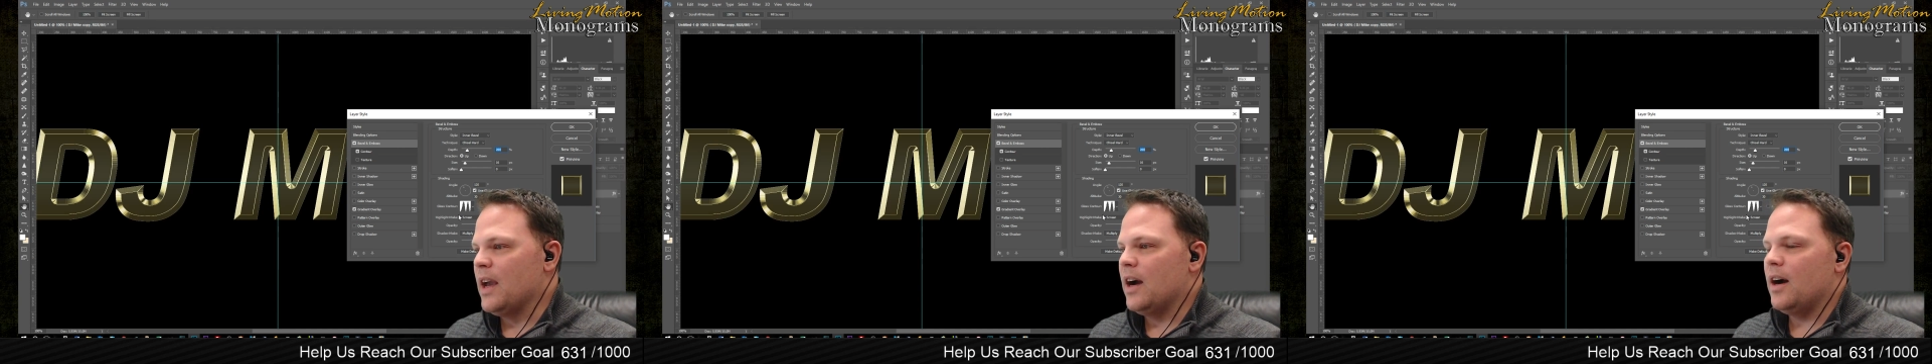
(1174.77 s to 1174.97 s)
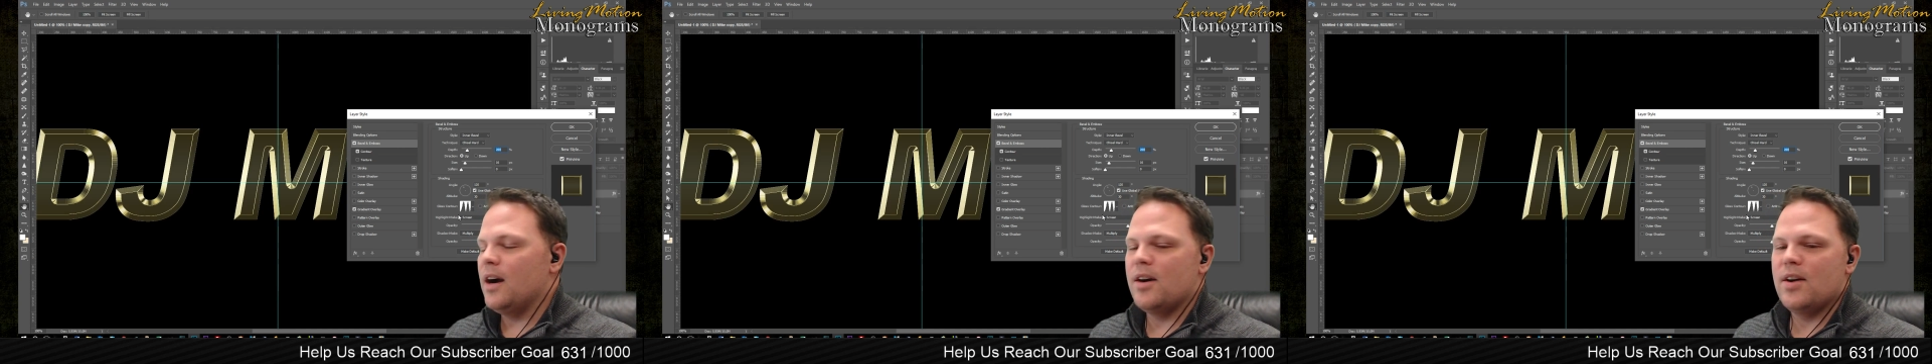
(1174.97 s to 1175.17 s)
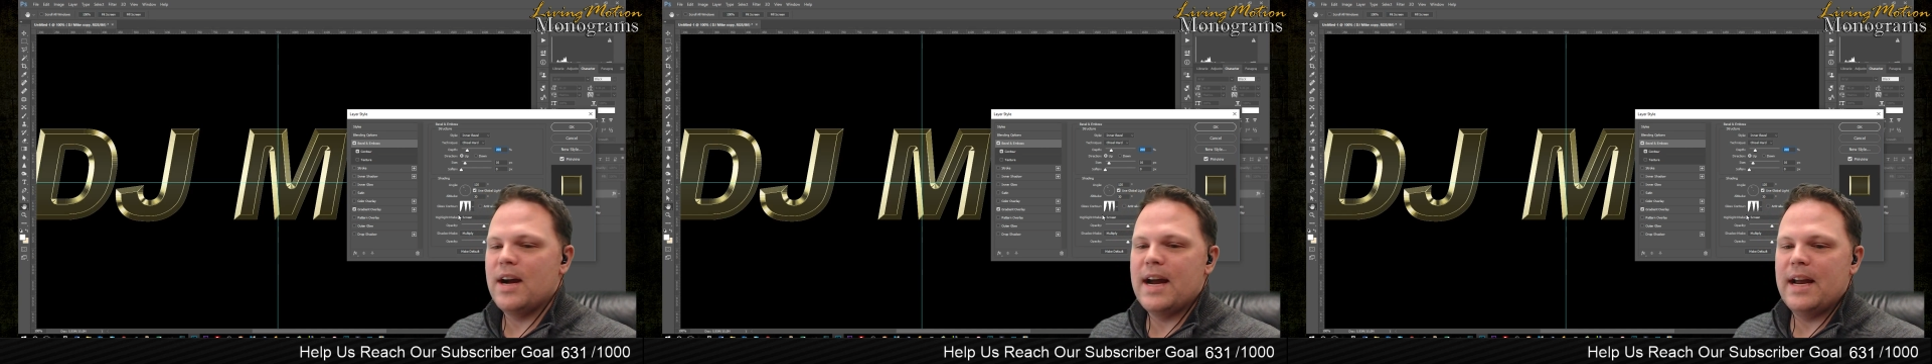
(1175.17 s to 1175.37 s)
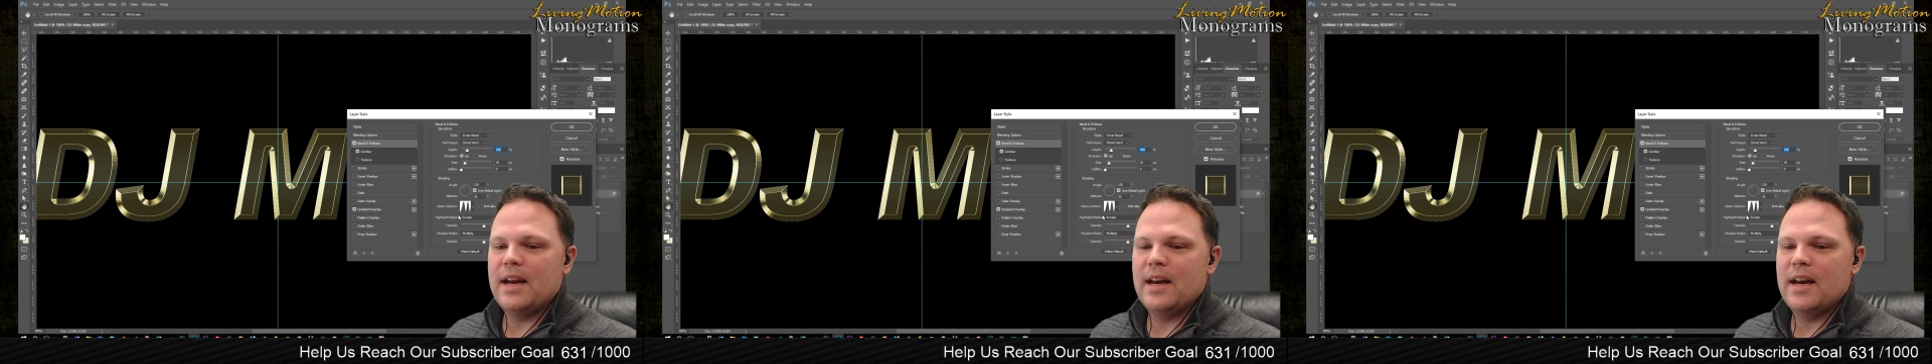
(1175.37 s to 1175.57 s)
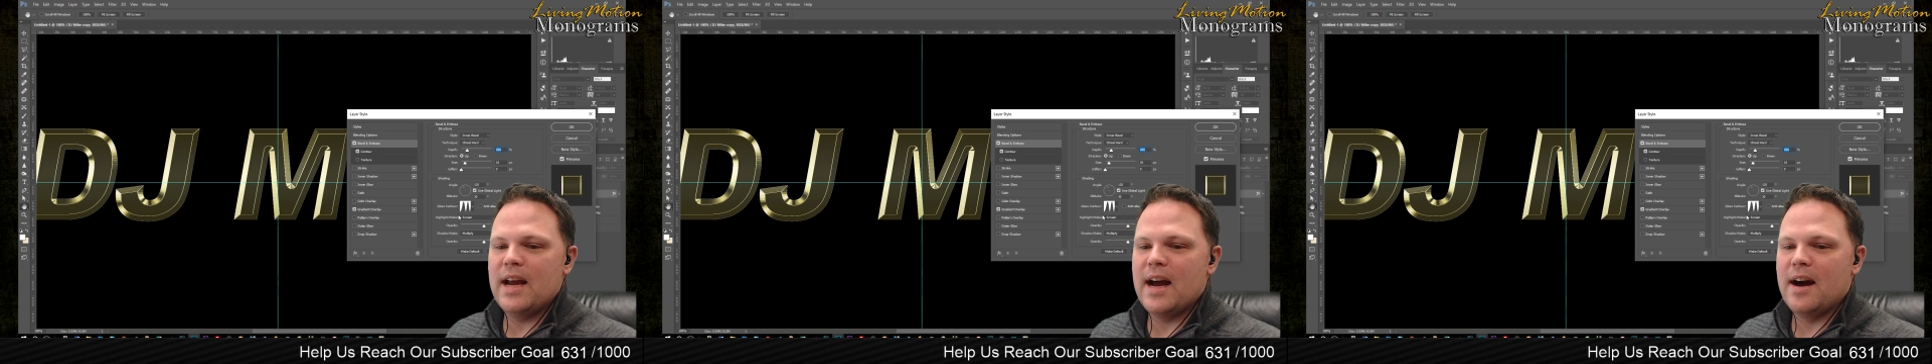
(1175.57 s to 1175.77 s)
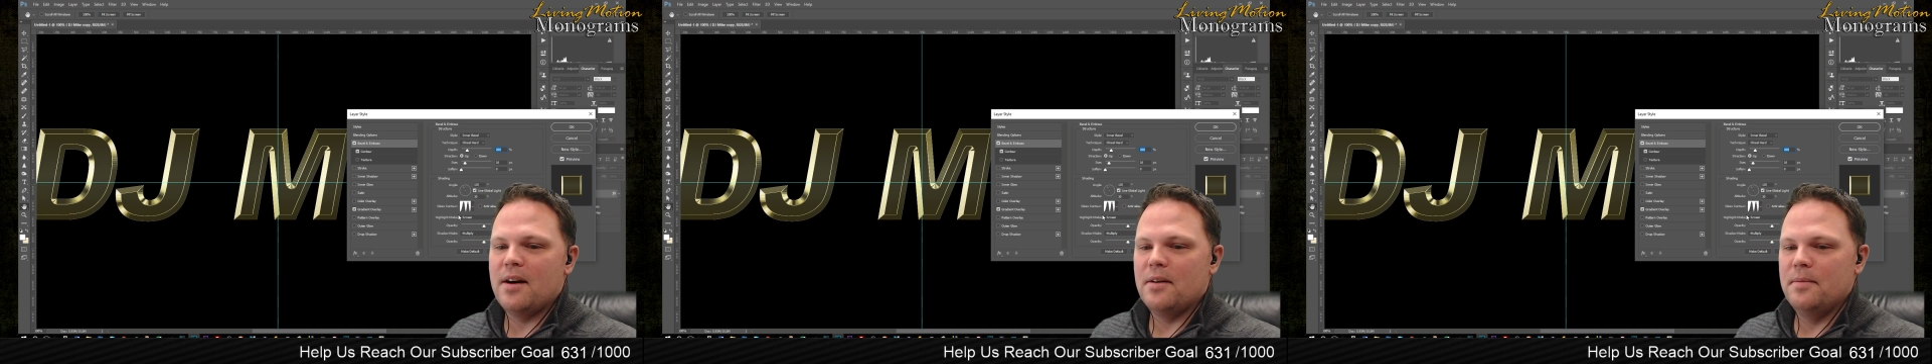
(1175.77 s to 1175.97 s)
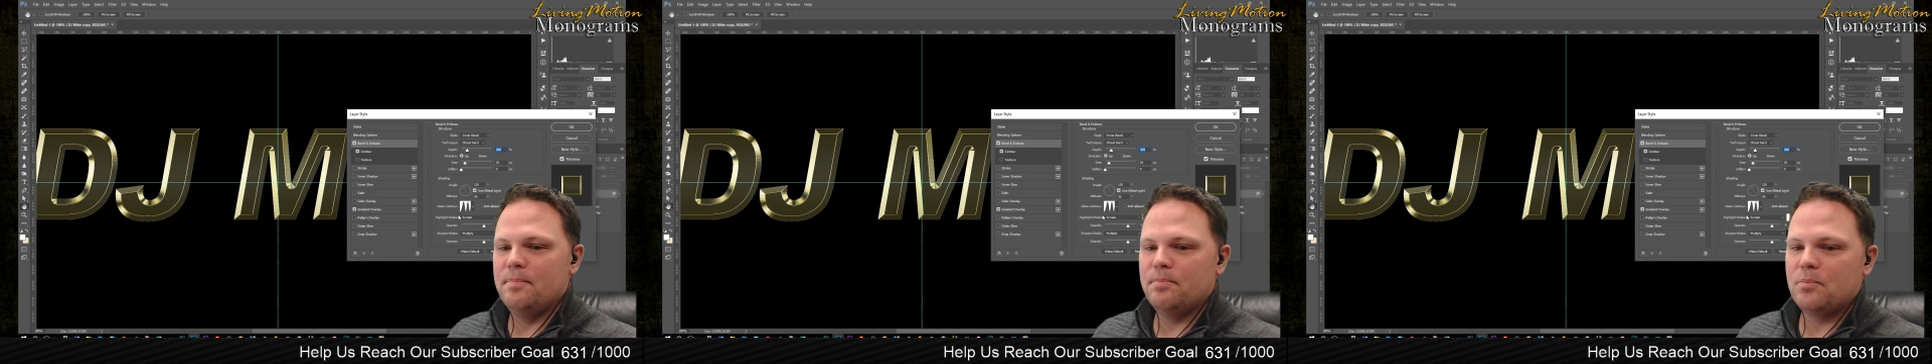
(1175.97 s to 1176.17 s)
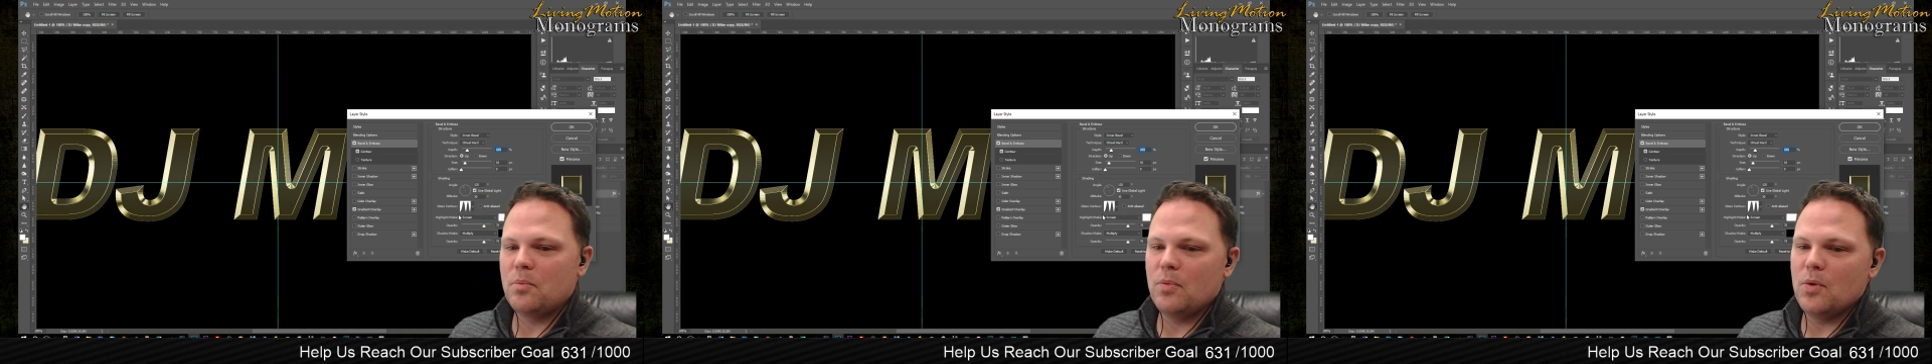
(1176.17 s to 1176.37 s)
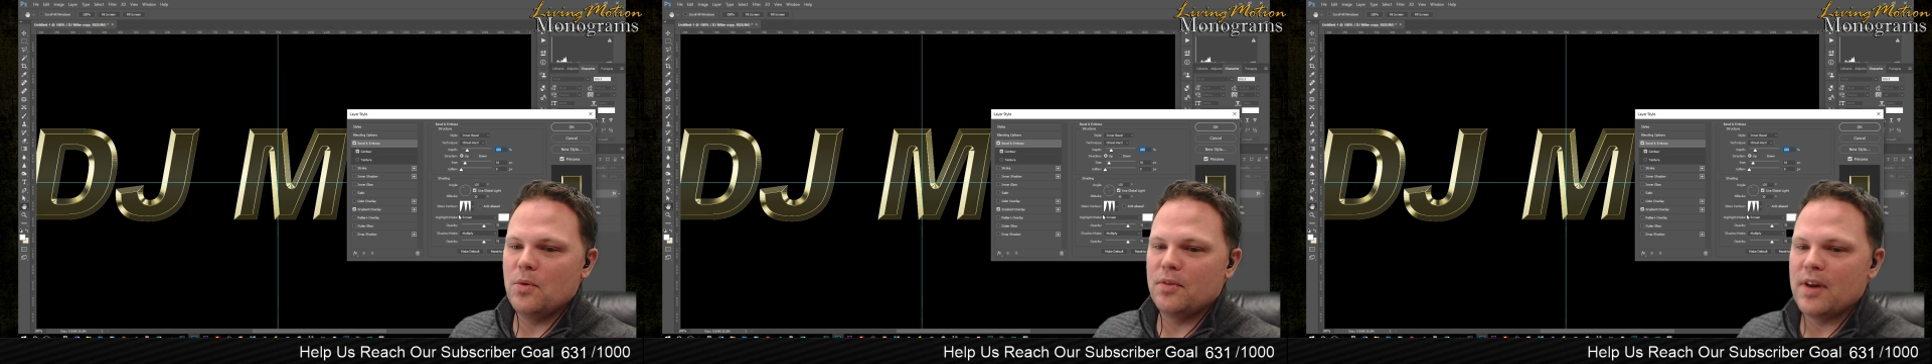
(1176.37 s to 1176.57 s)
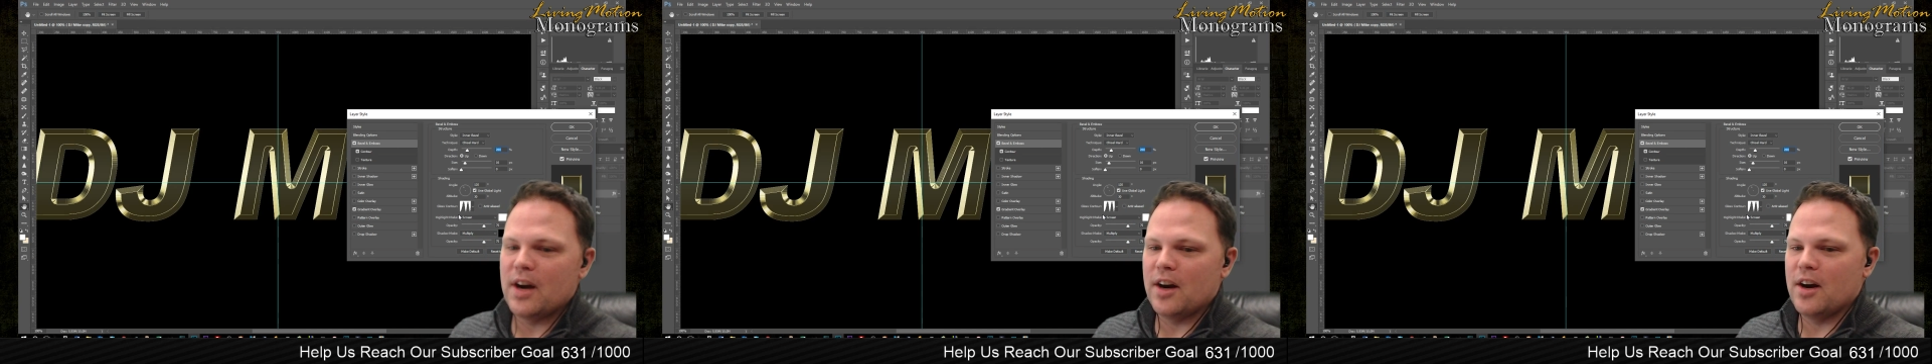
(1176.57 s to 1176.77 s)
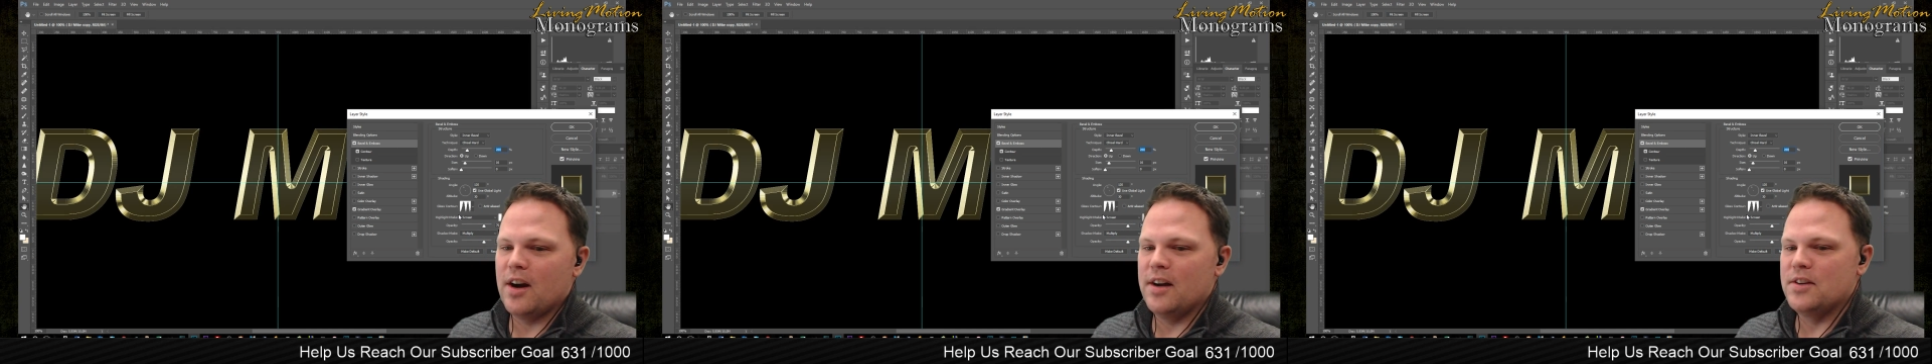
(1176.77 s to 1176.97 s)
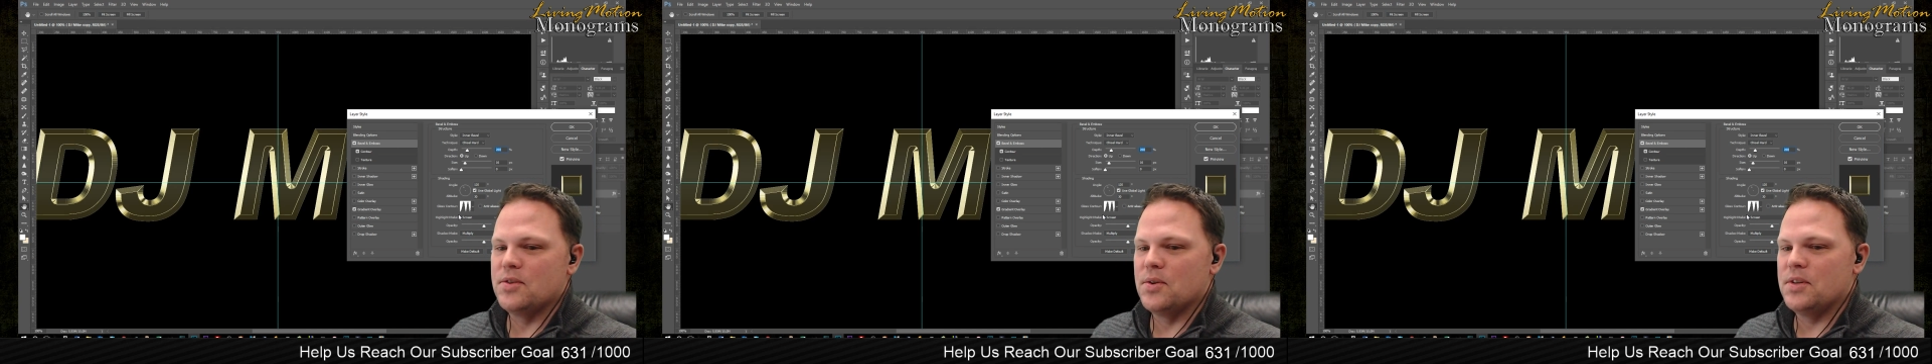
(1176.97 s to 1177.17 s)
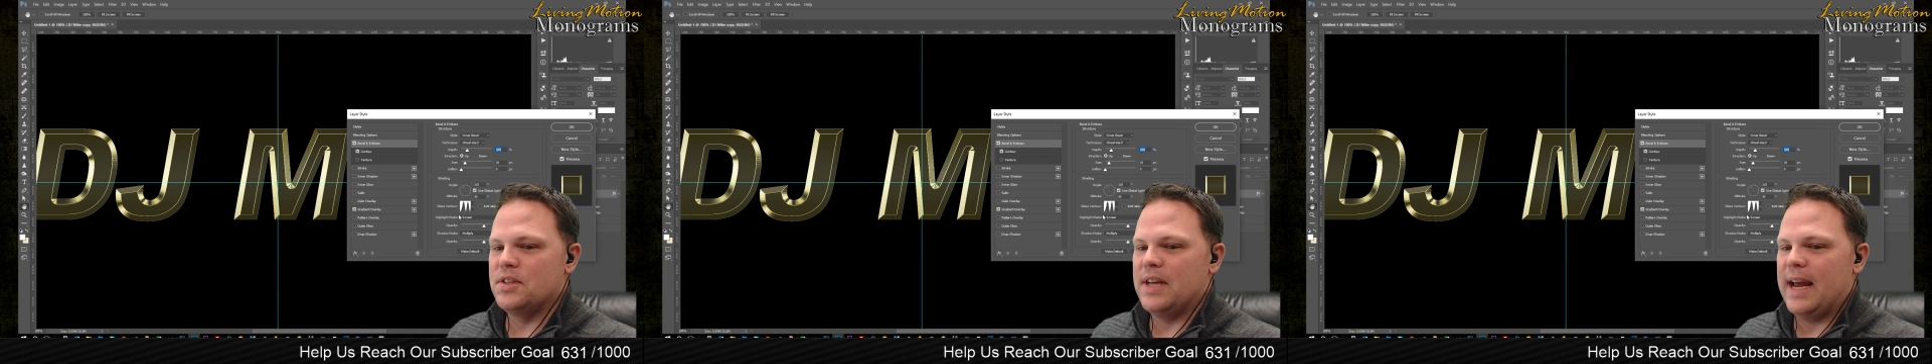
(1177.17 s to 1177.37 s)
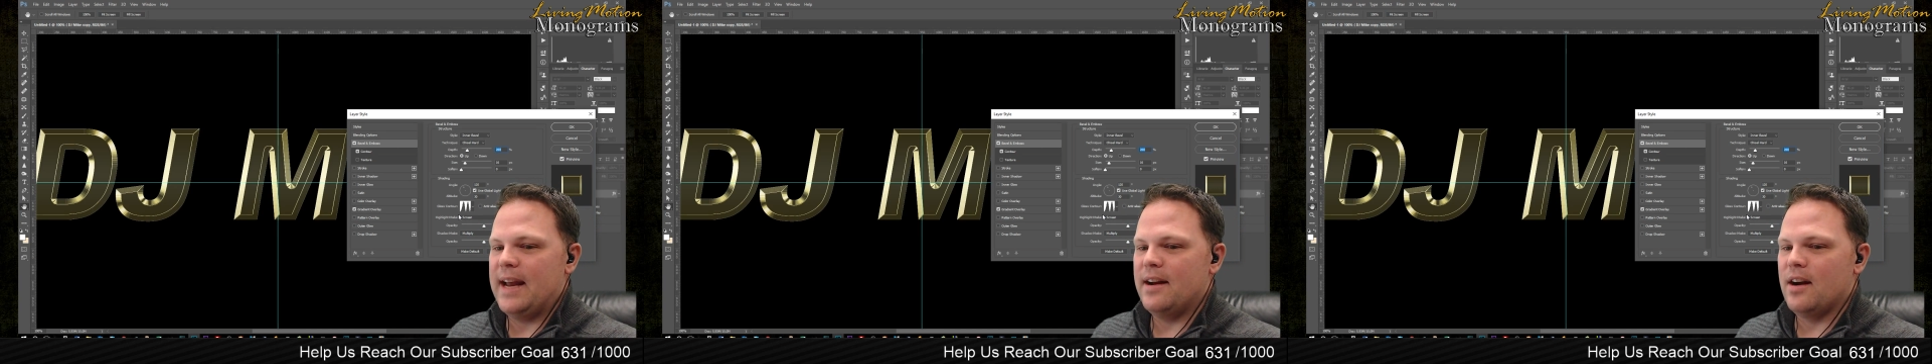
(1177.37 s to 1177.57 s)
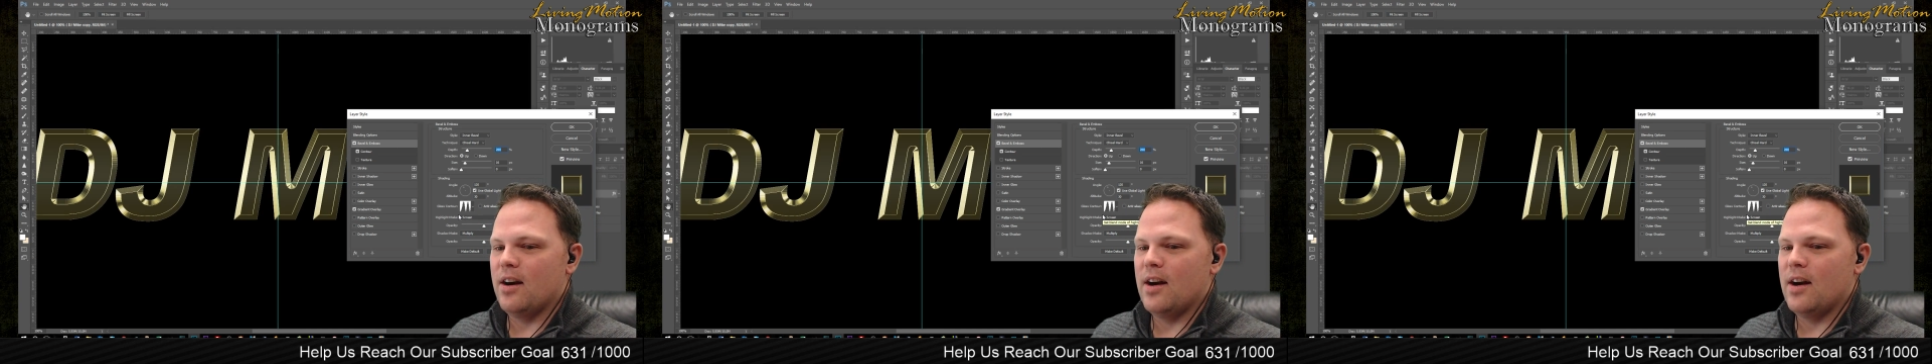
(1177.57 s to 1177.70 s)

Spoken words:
All right, now we've got our contour set.